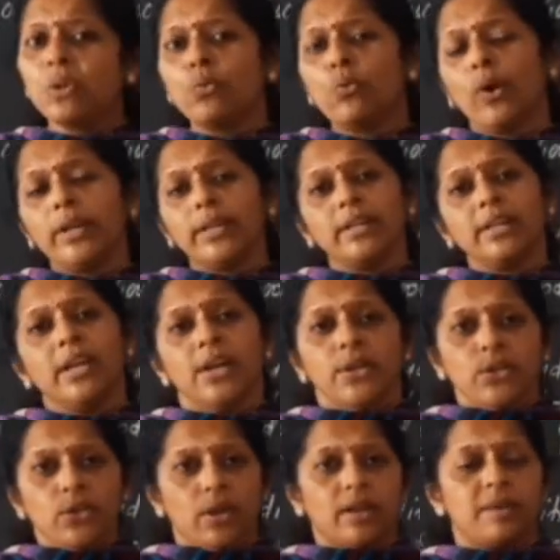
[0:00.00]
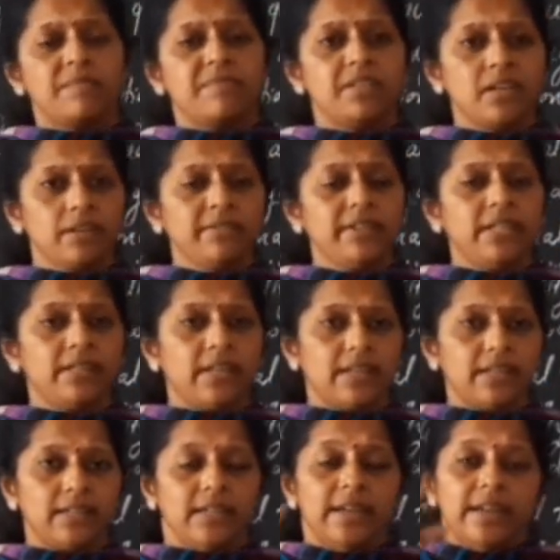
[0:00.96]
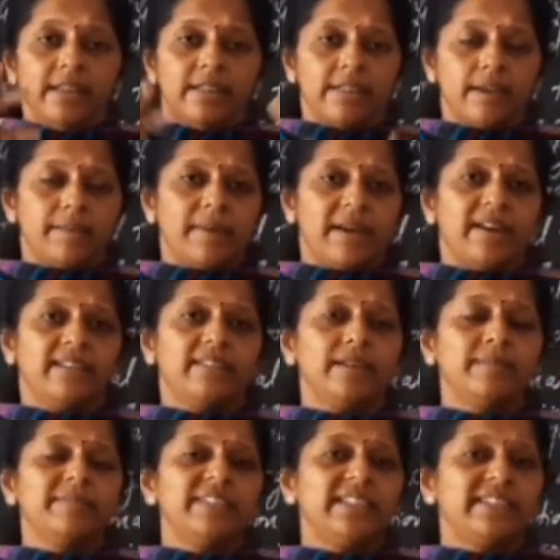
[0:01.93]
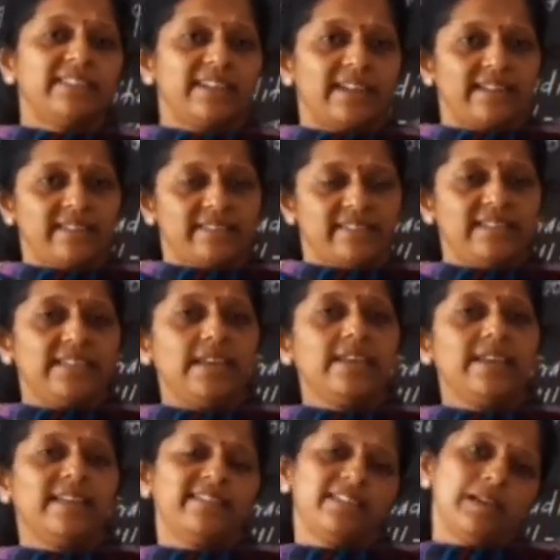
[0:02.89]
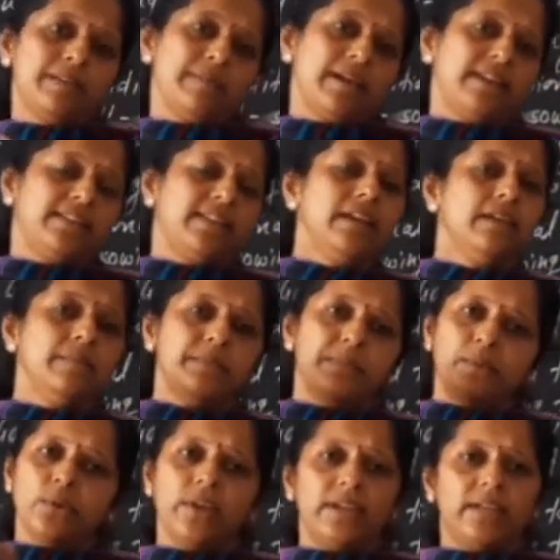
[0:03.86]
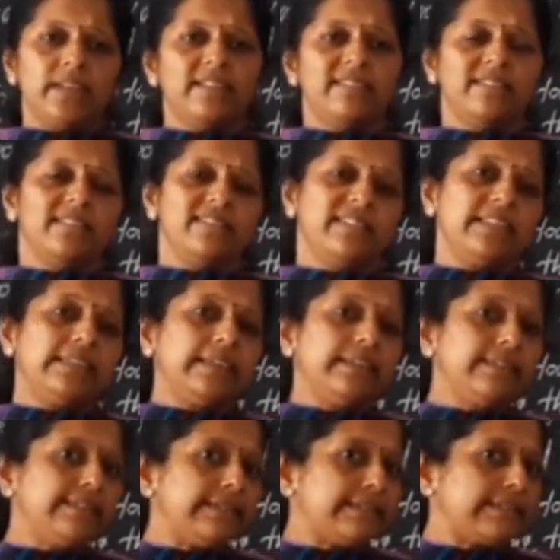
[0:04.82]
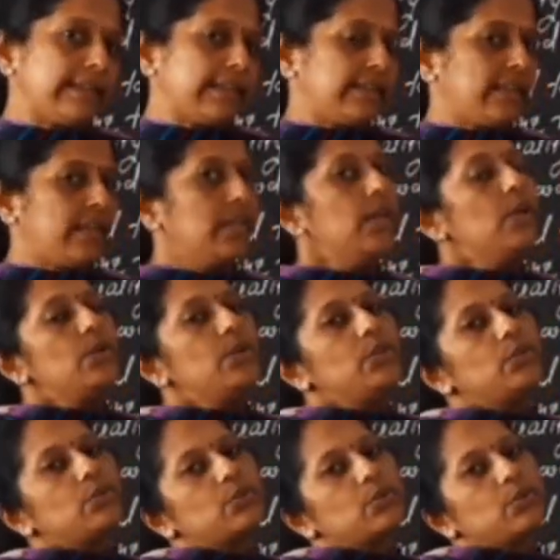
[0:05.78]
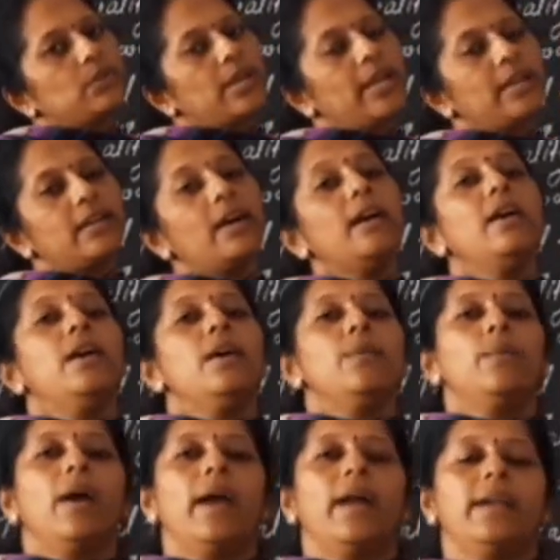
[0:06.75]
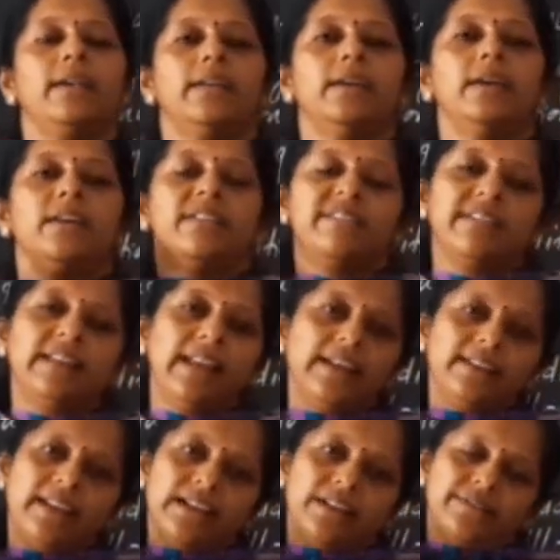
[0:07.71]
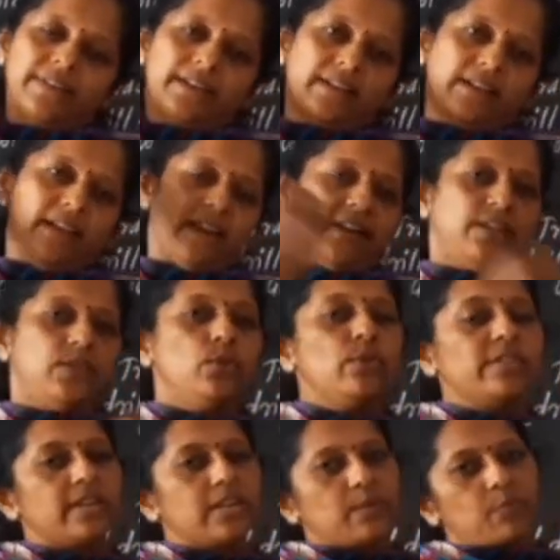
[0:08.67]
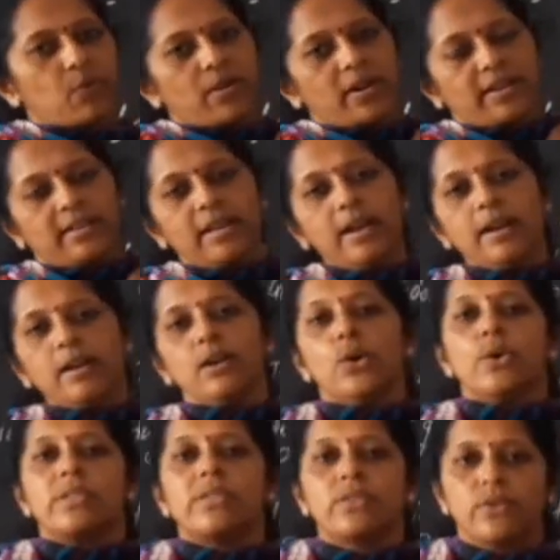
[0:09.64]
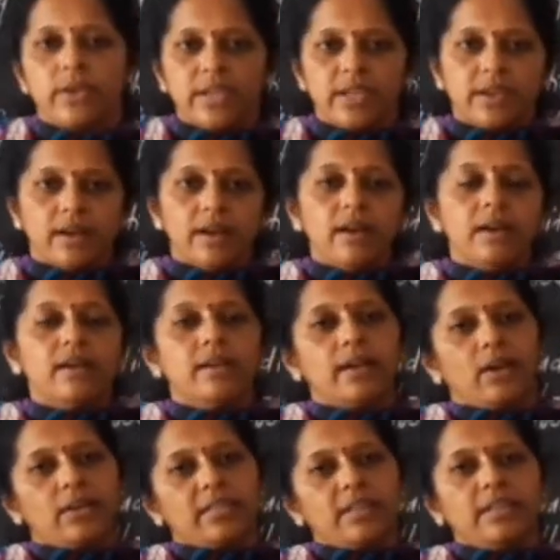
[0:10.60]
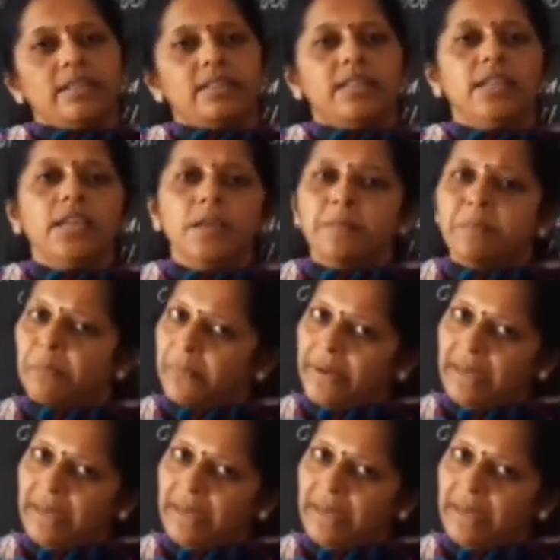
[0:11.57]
water. You are observing that some seeds are sinking and some are the floating. So sinking seeds are there. You should take and select that one and use it for the sowing in the